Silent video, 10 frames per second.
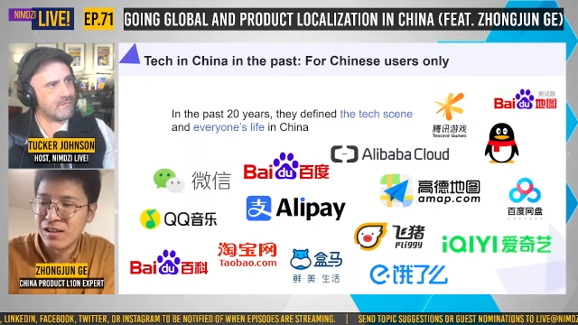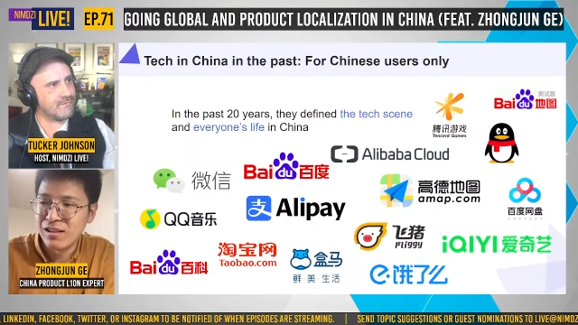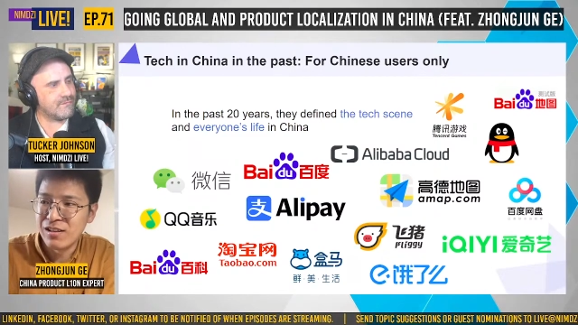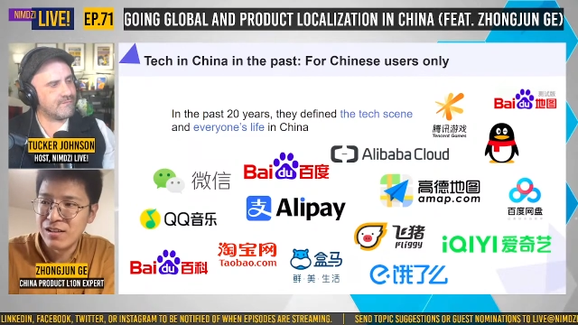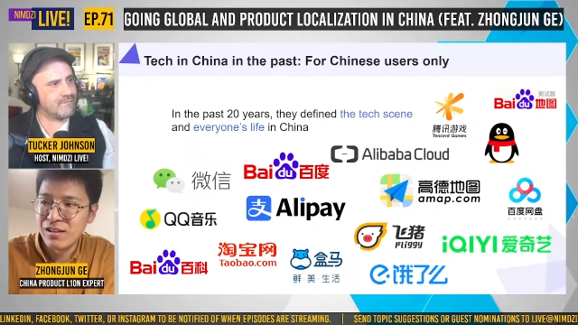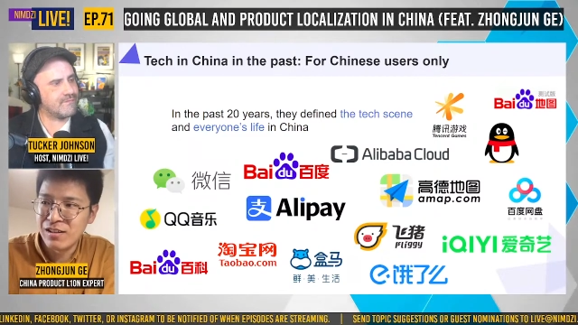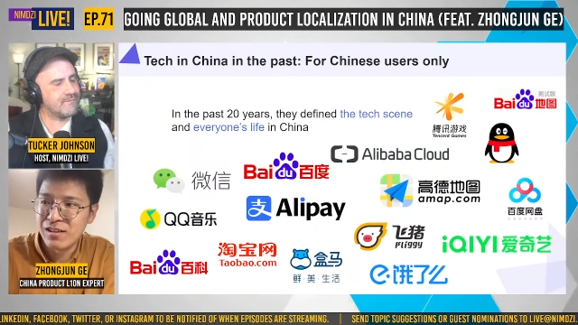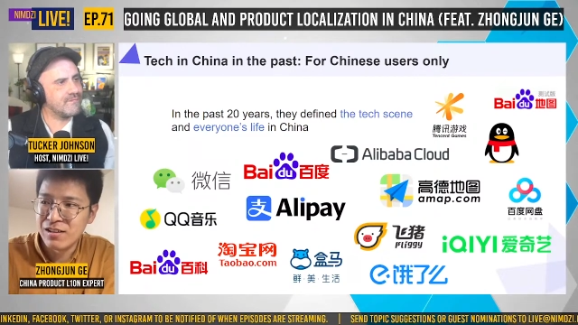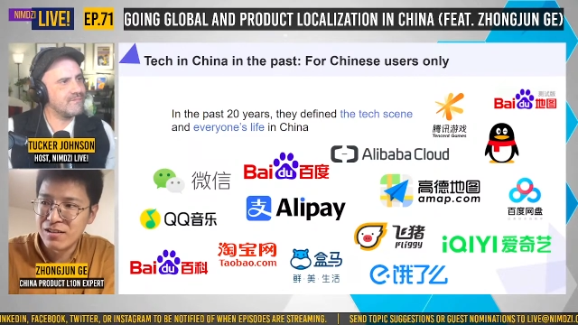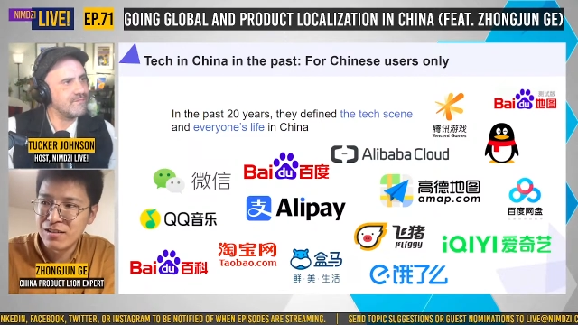Speaker 1: uh,
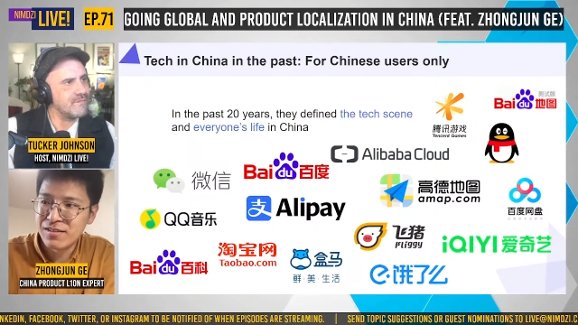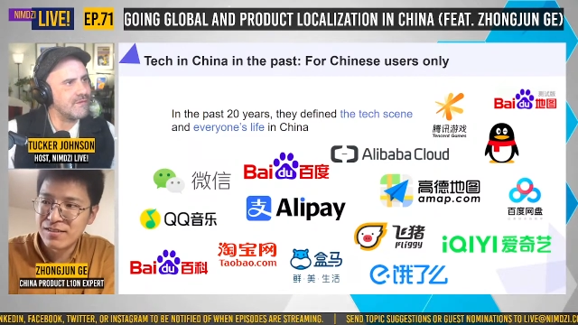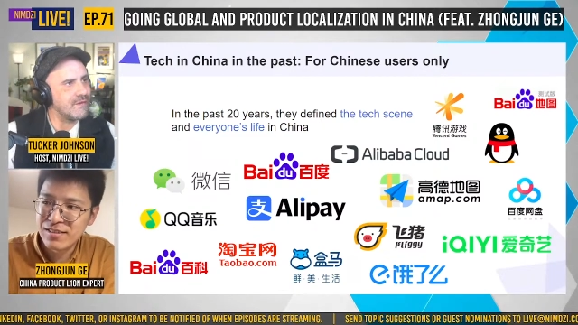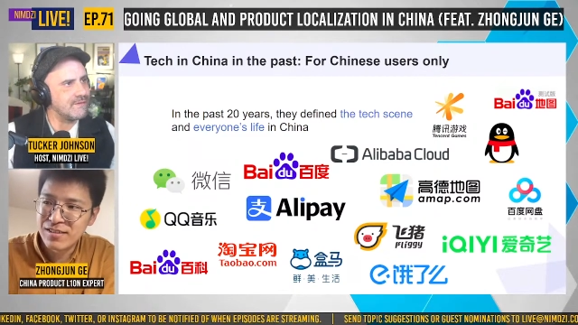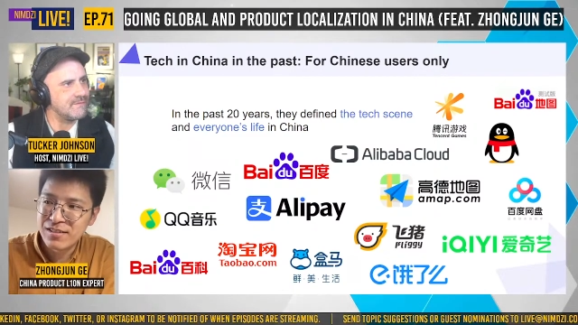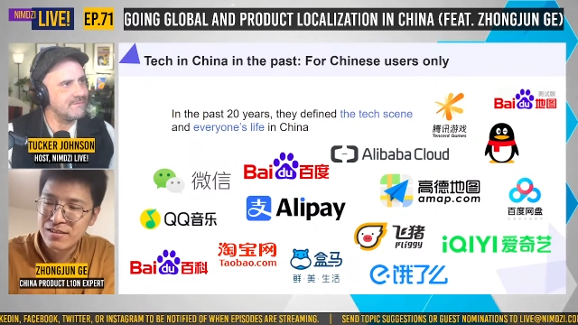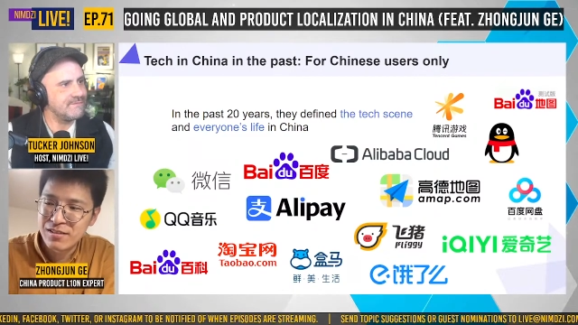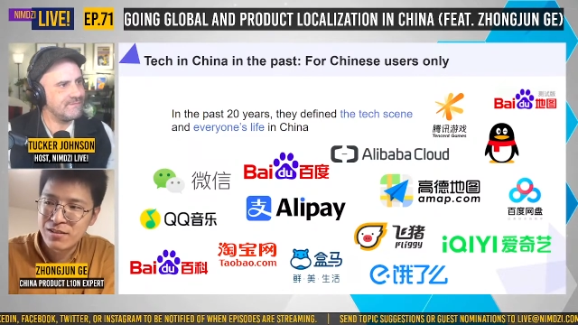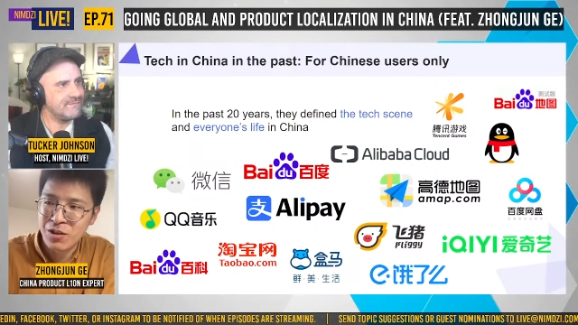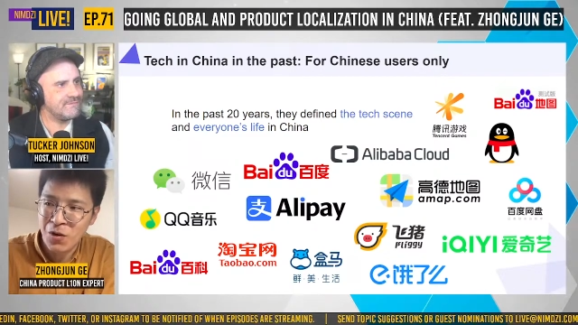uh
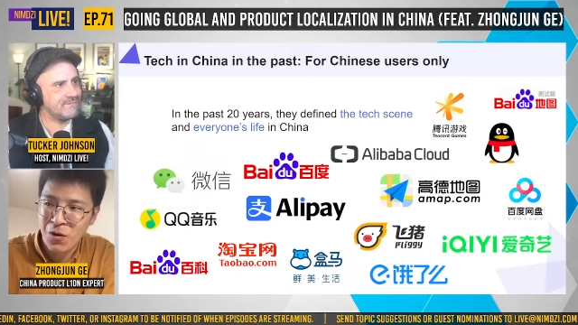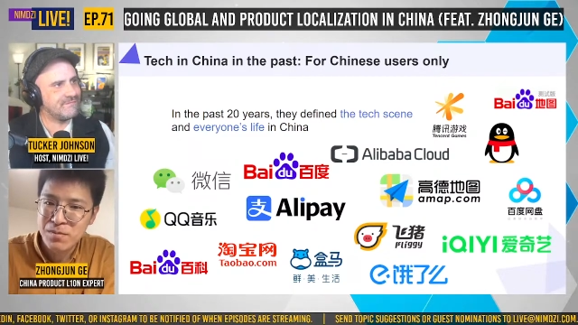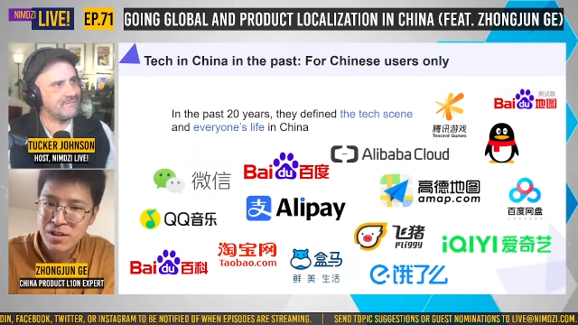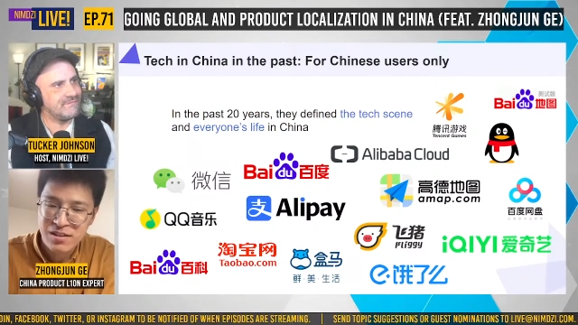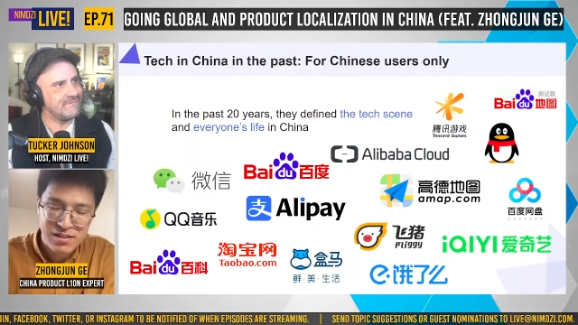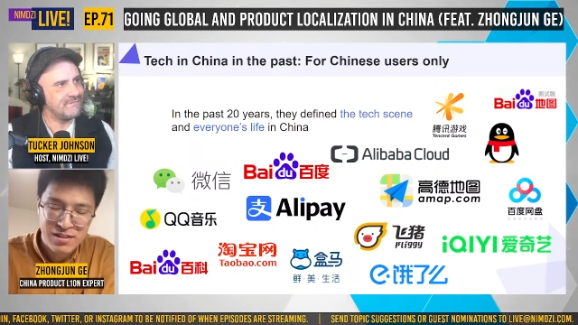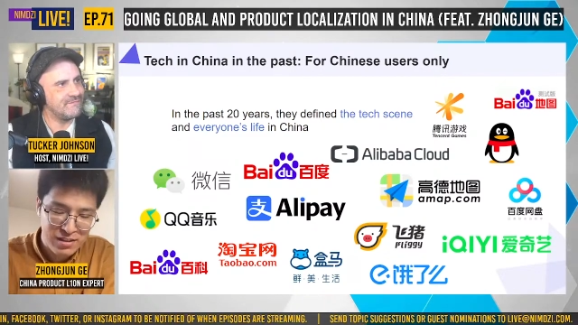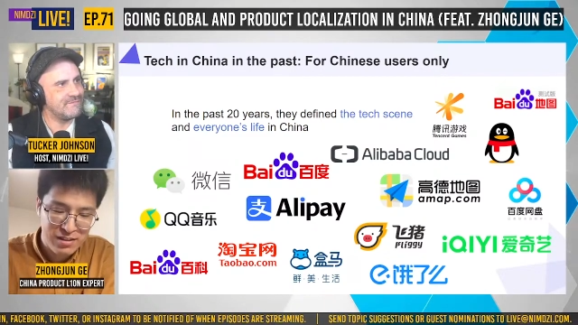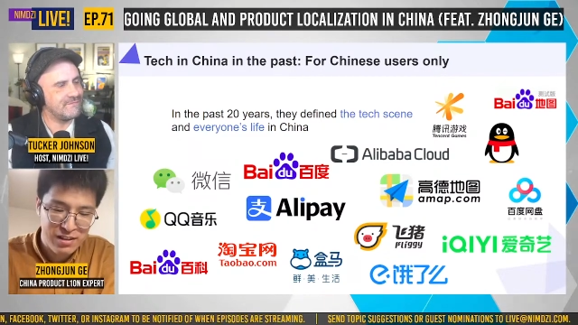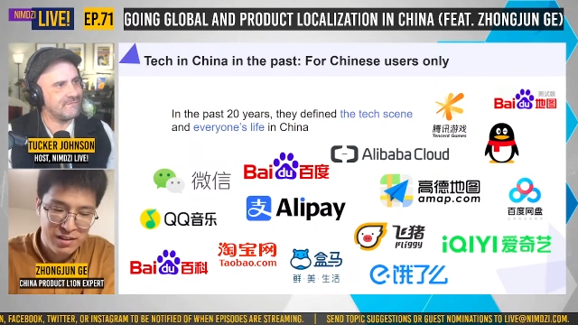term
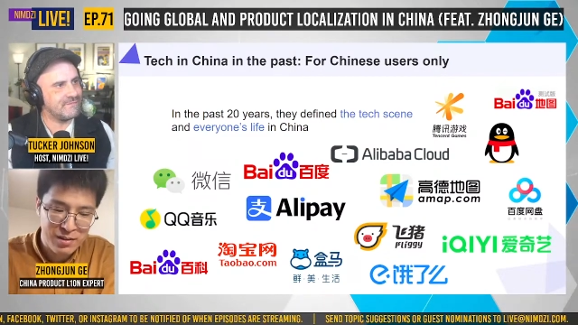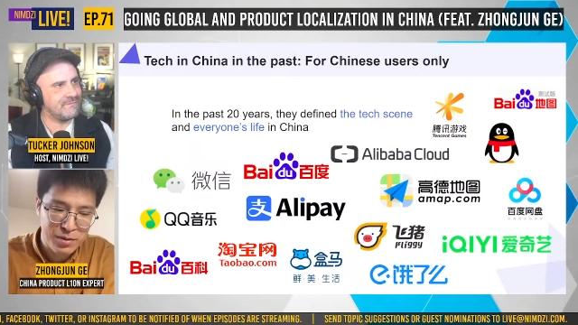mm-hmm.